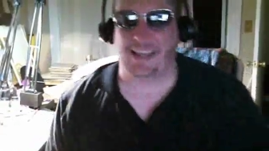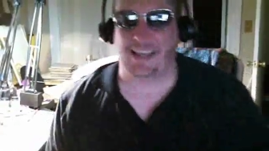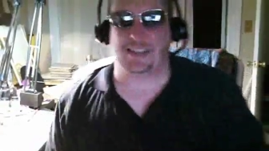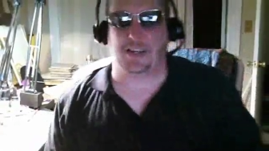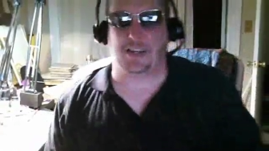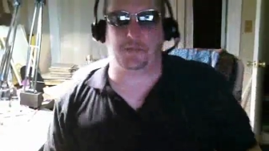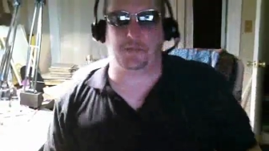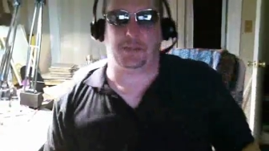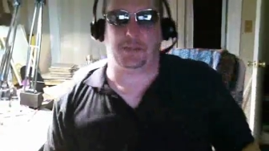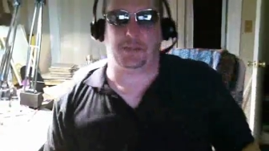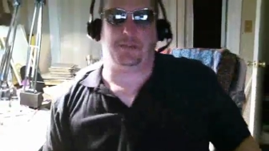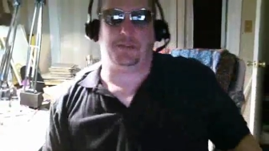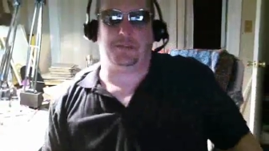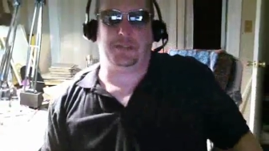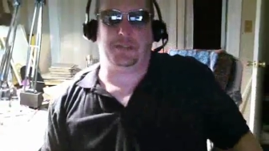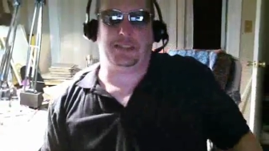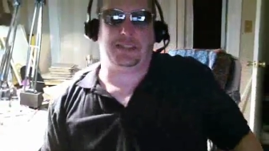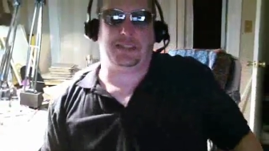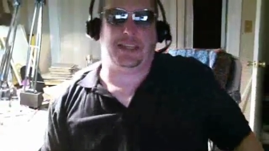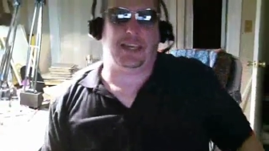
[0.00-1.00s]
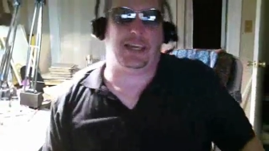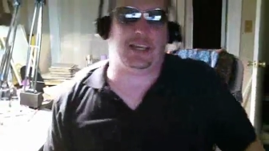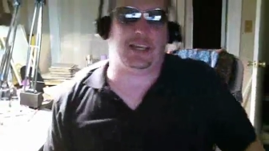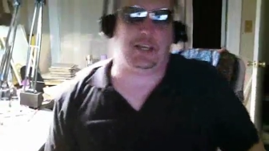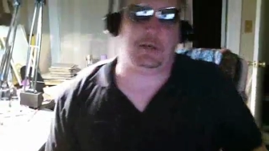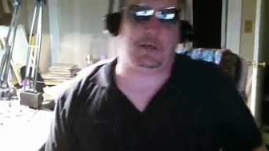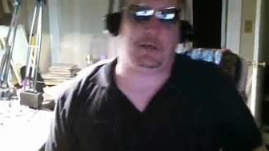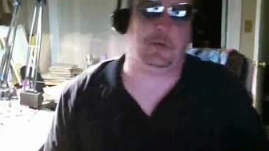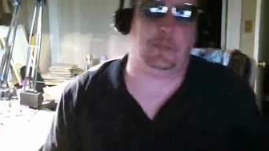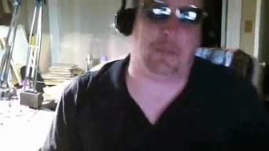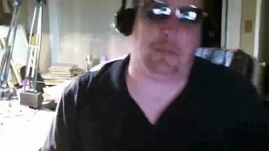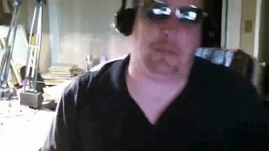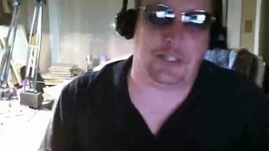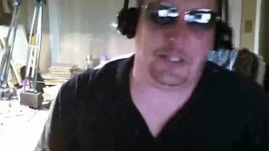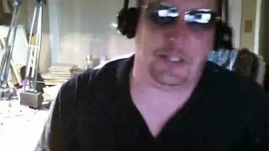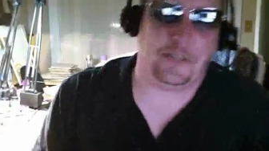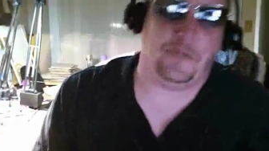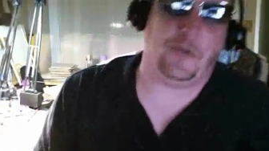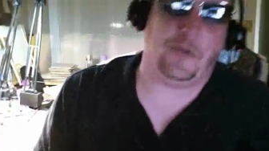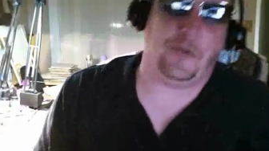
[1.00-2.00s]
so hopefully we'll be seeing a whole
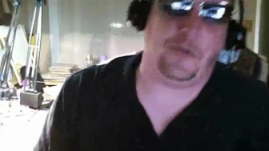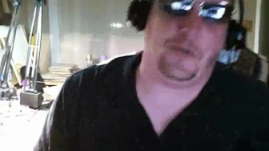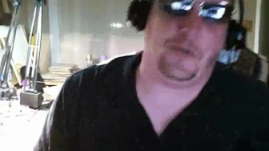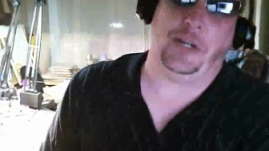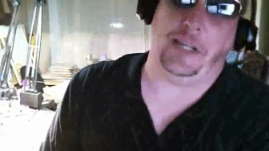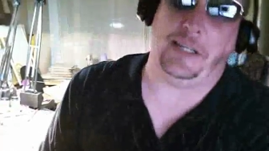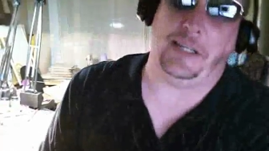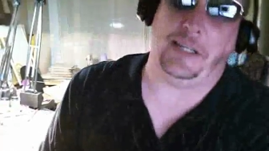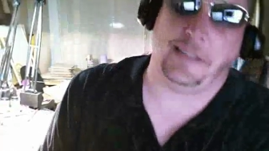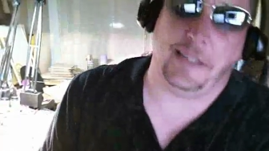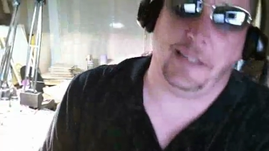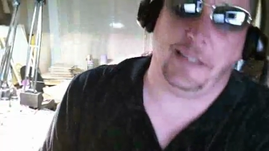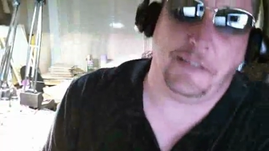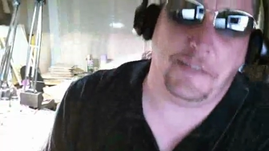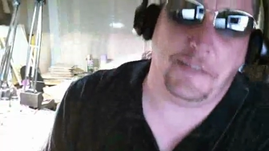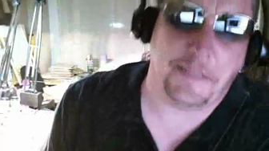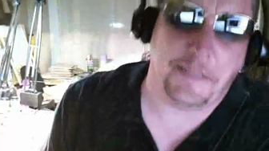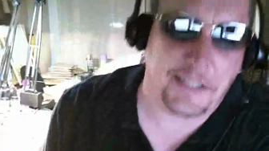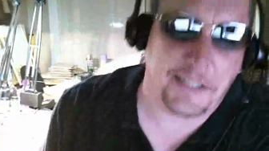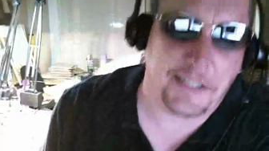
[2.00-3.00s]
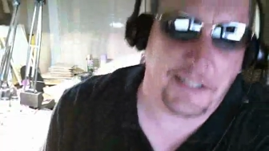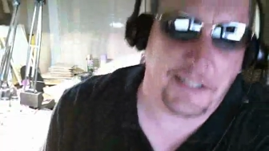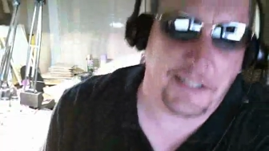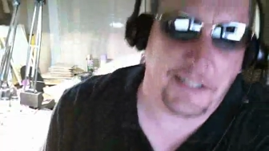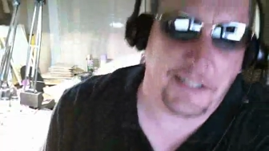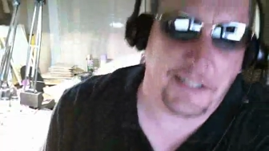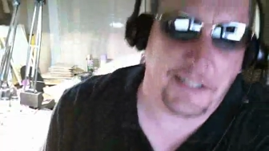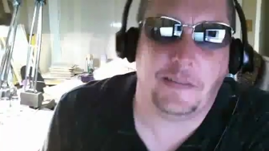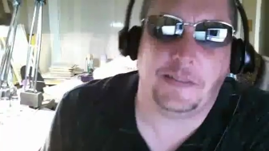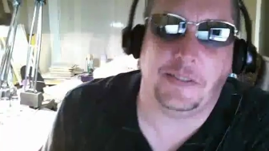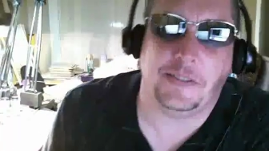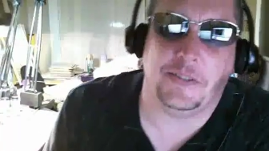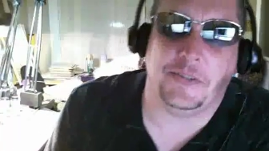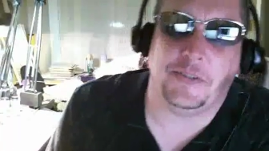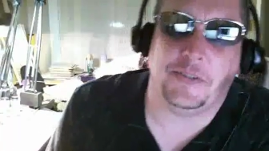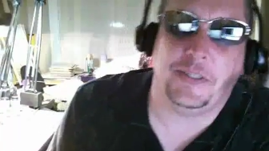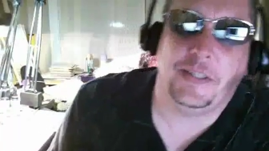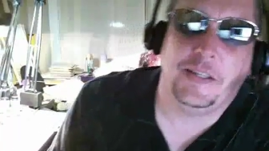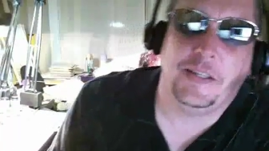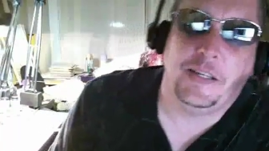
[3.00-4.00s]
bunch of 1.8 stuff uh, coming out
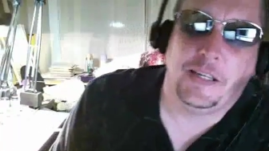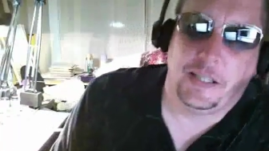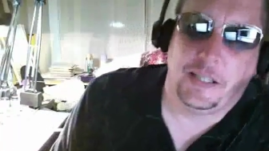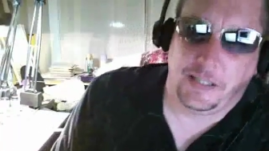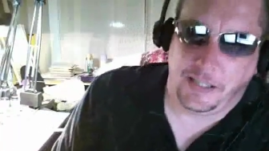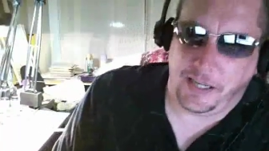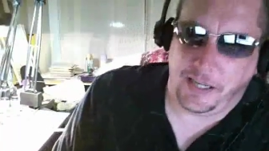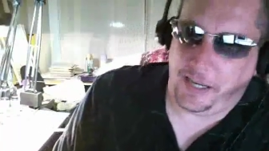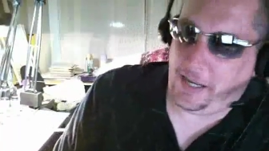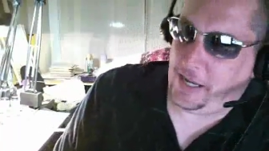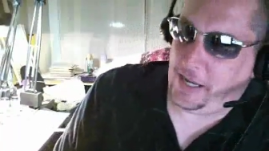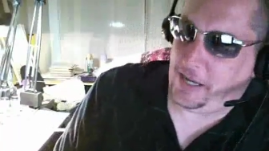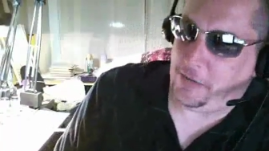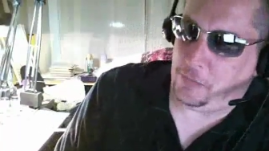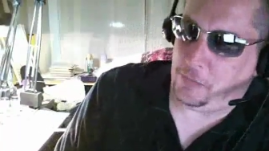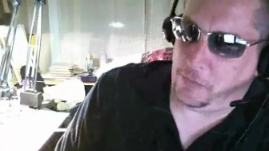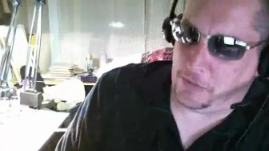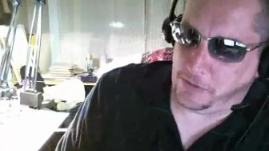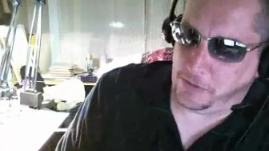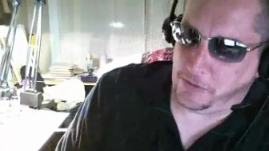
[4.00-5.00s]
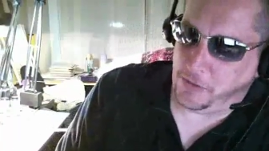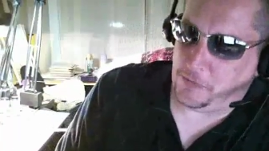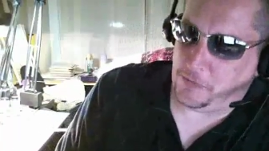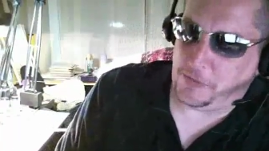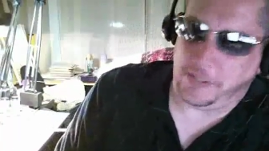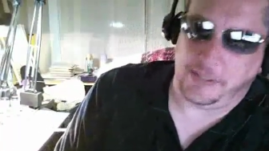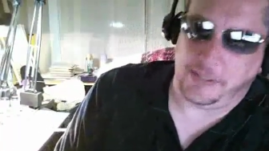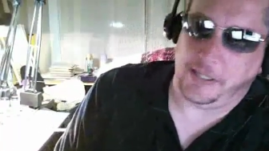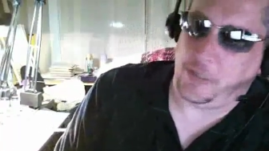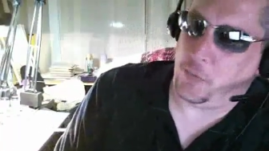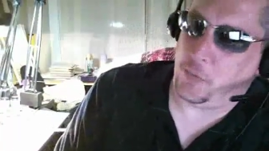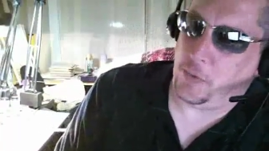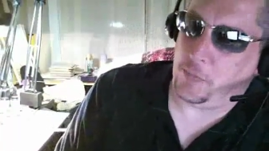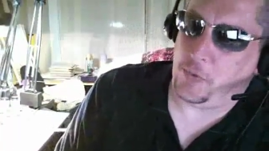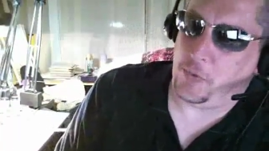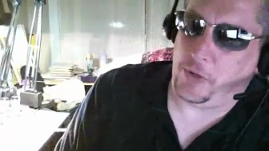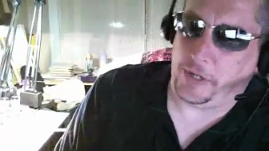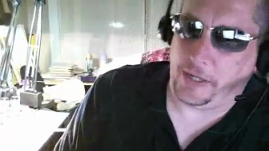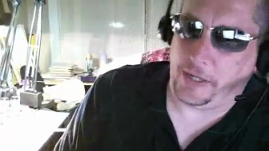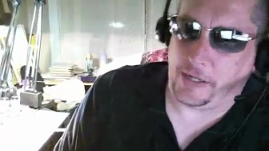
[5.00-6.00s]
soon. And we'll hopefully see
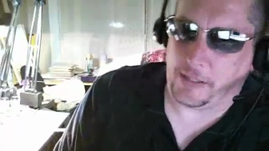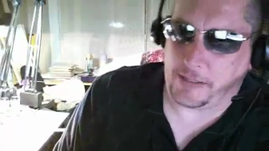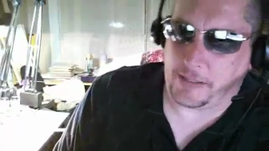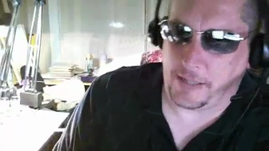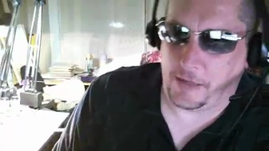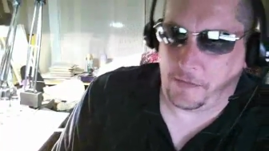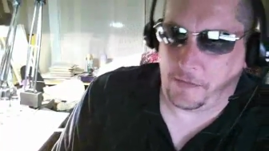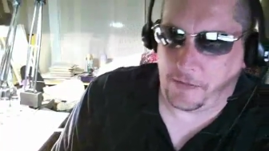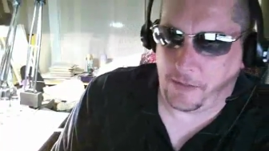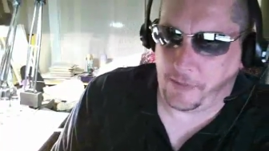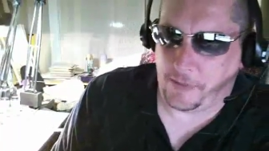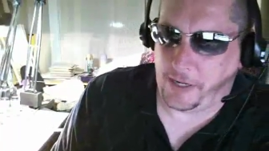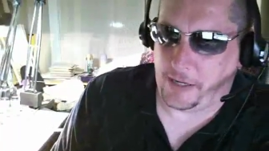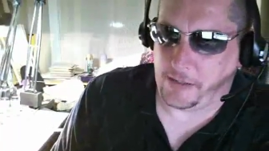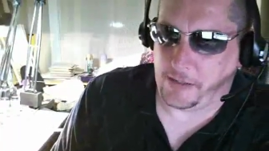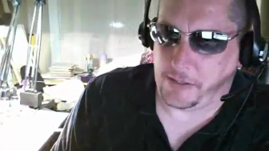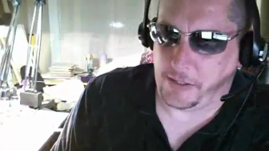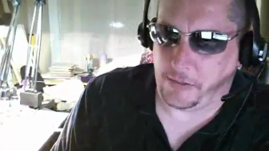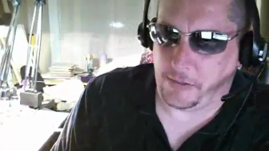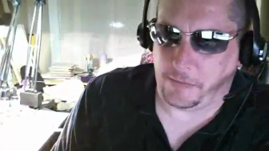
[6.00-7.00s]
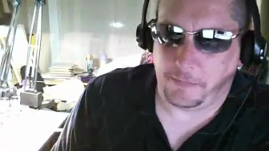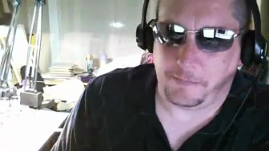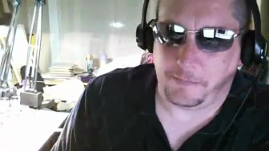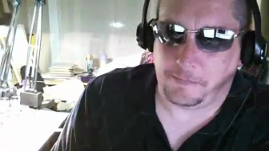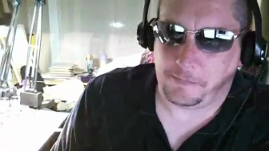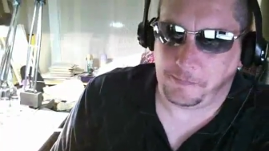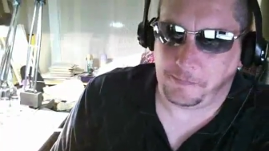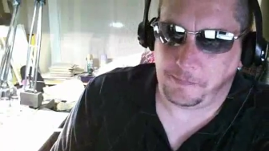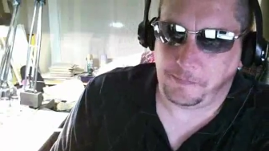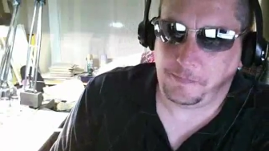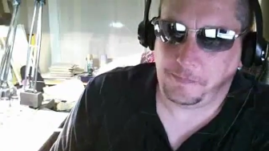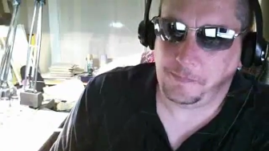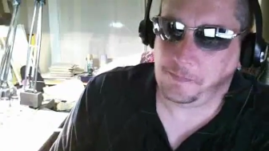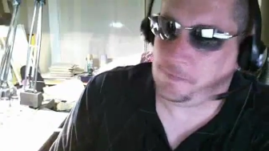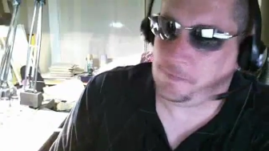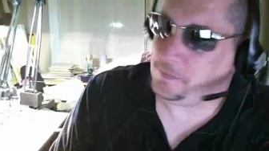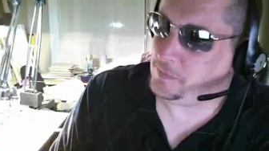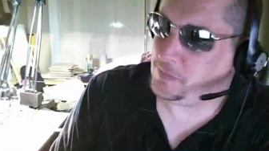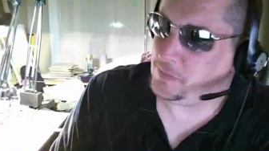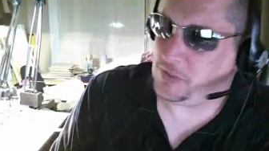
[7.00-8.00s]
1.8 itself coming out soon.
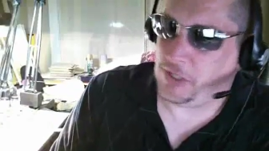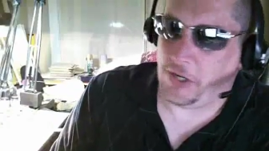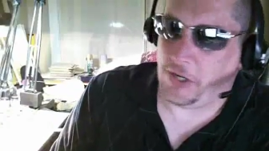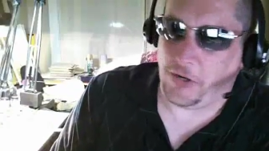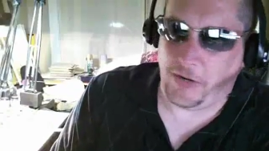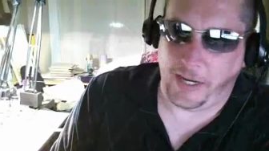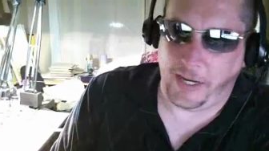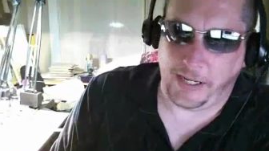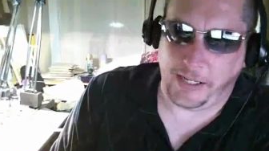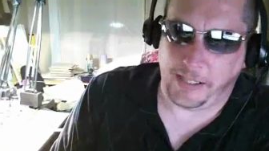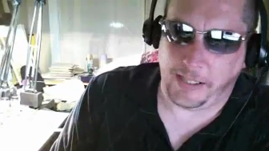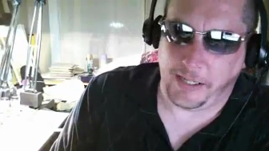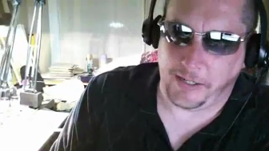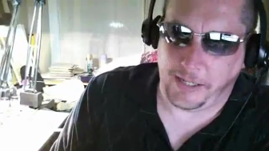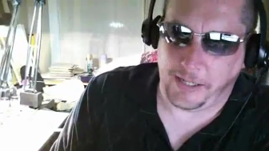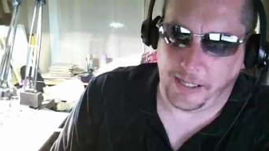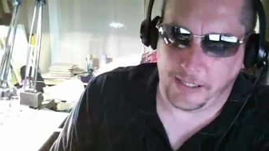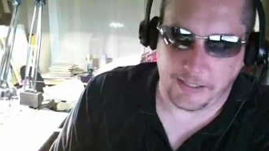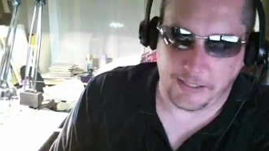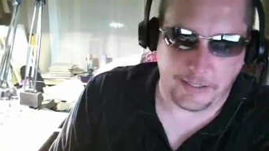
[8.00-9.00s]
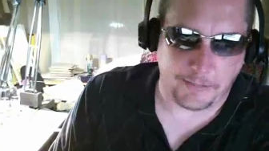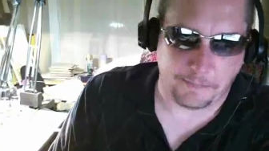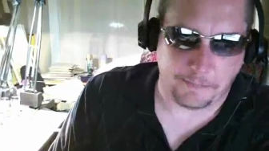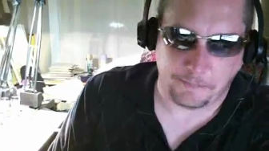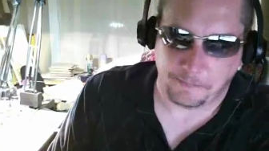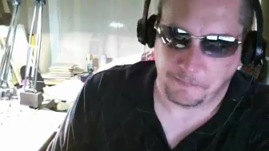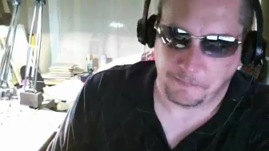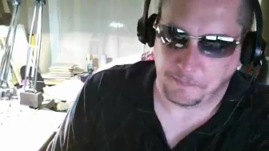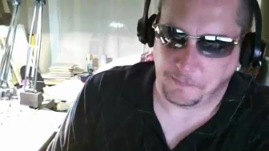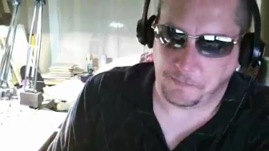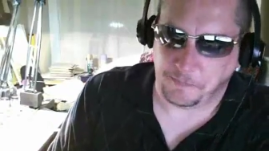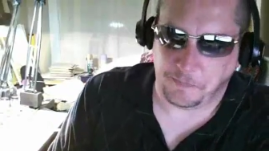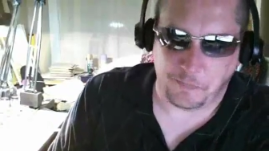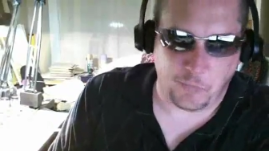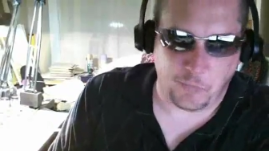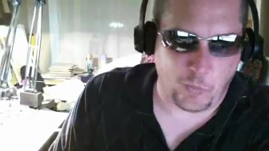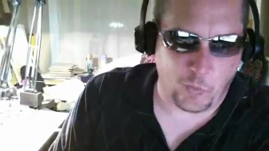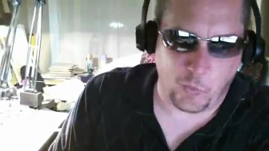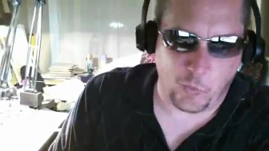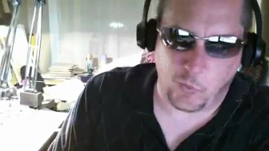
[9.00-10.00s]
So hang in there, kids.
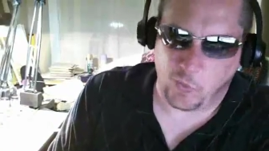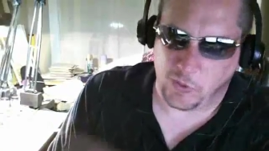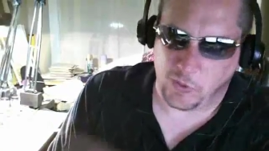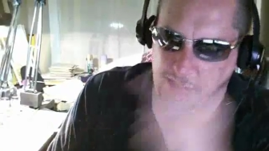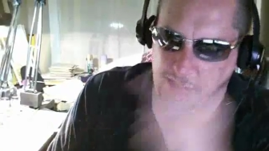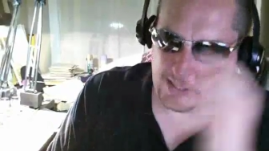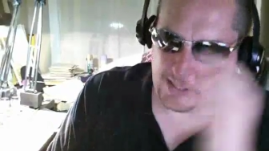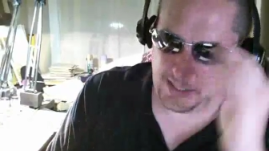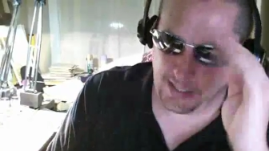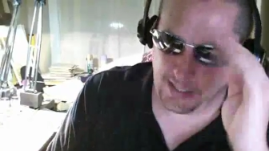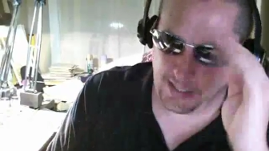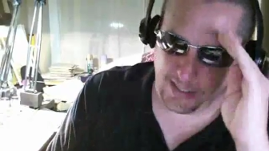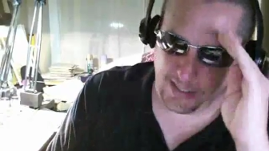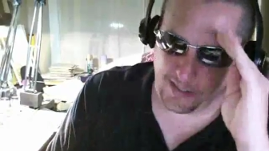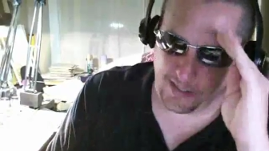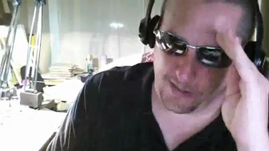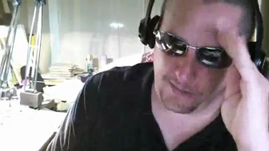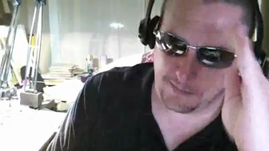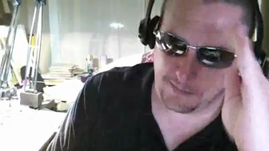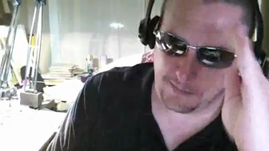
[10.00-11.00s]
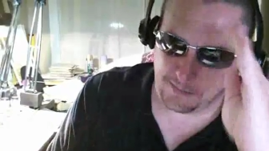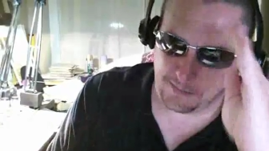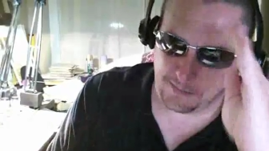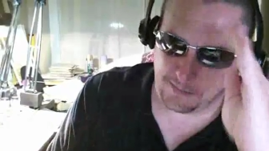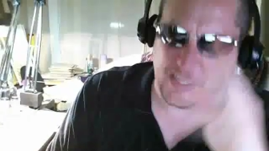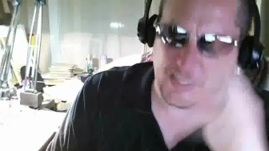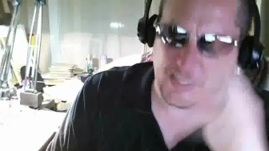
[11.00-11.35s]
We'll see you later. I